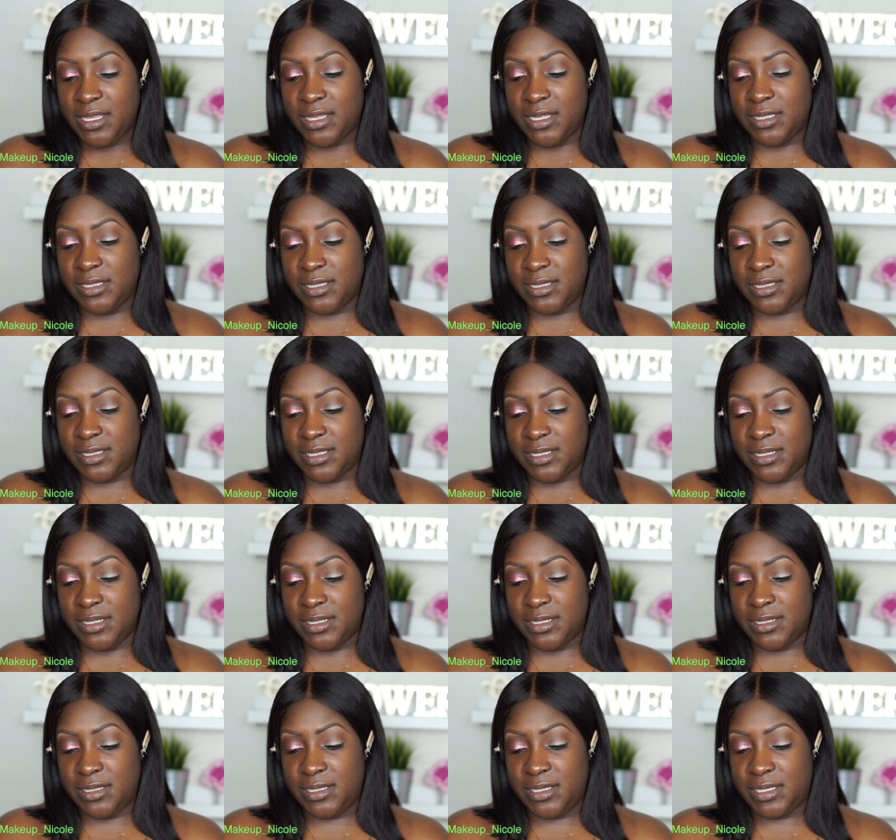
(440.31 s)
This is
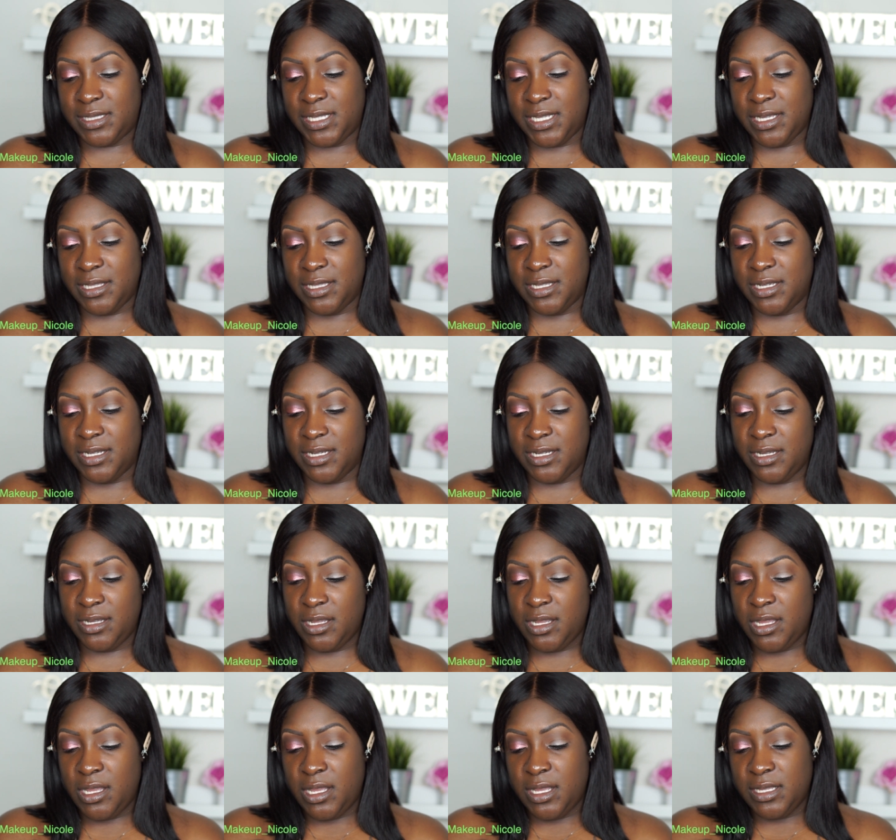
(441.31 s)
the Stila
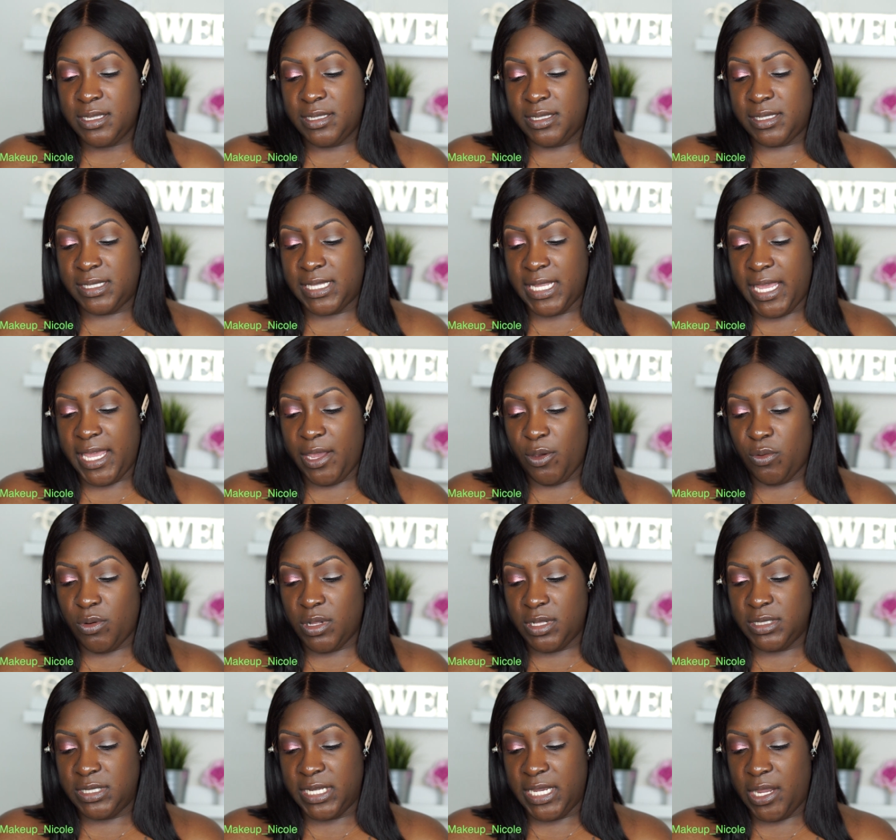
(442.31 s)
Stay
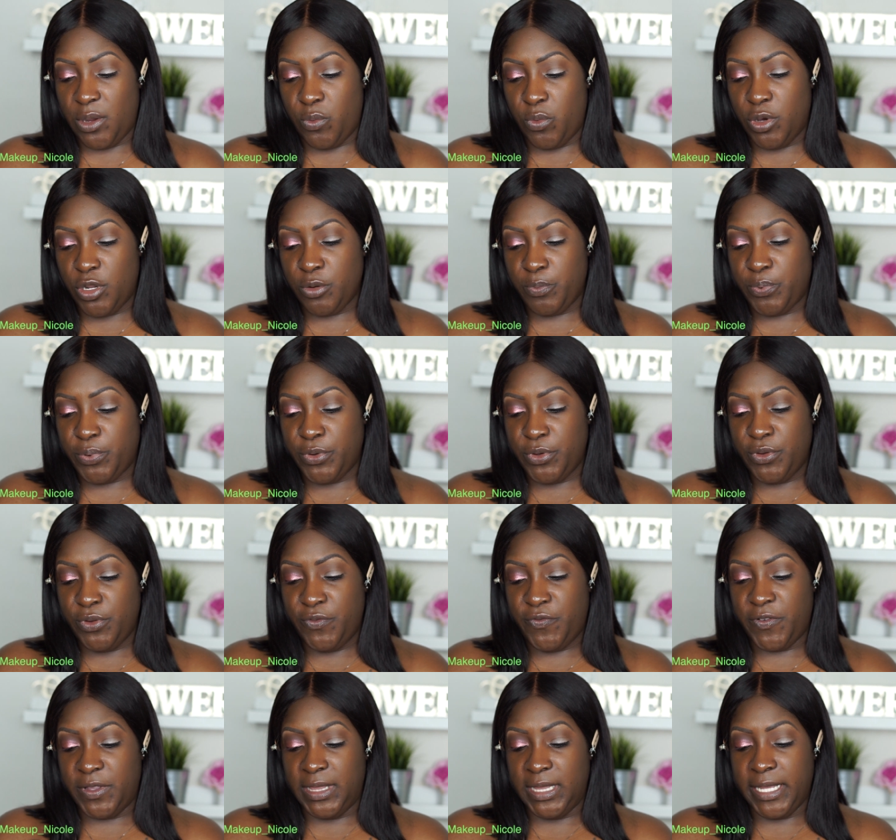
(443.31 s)
All Day
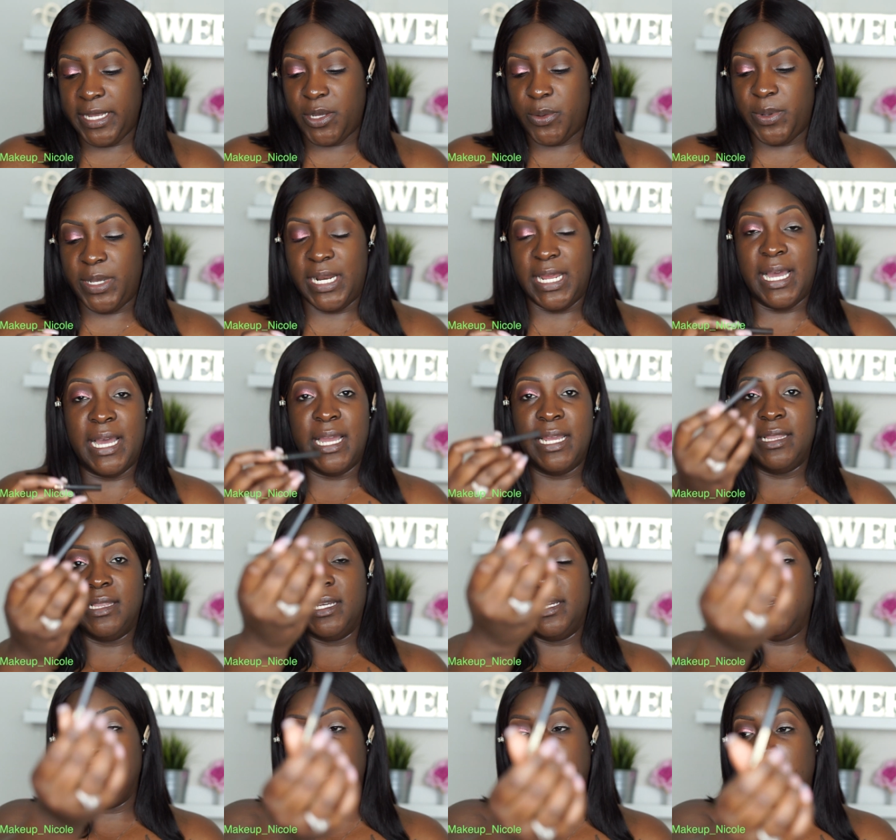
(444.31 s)
Waterproof Liquid
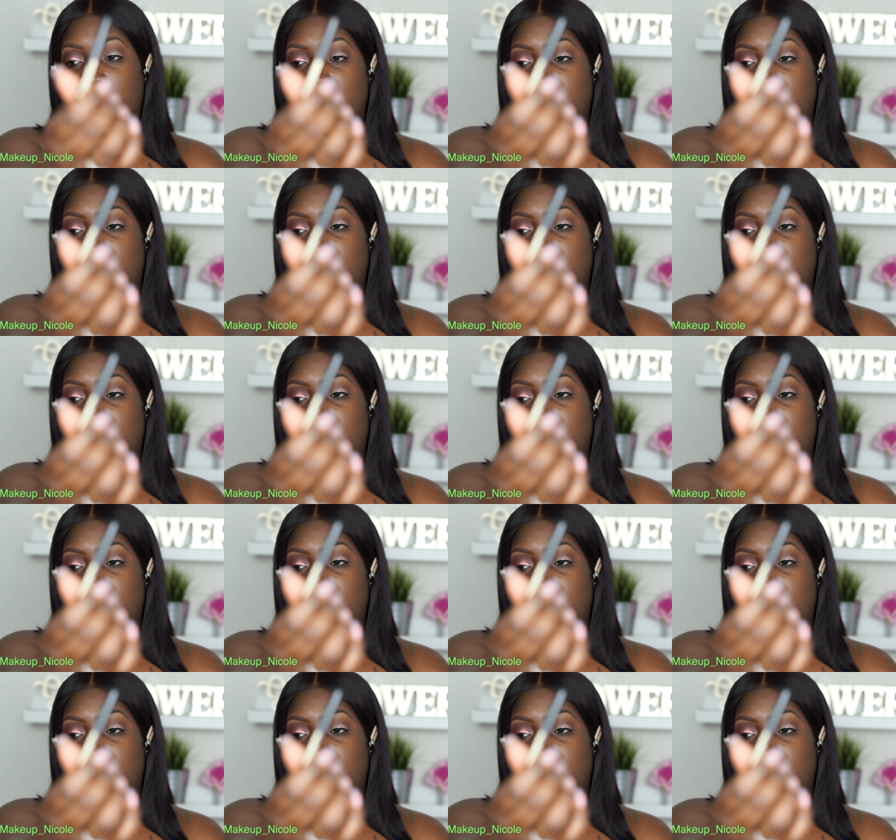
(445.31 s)
Eyeliner.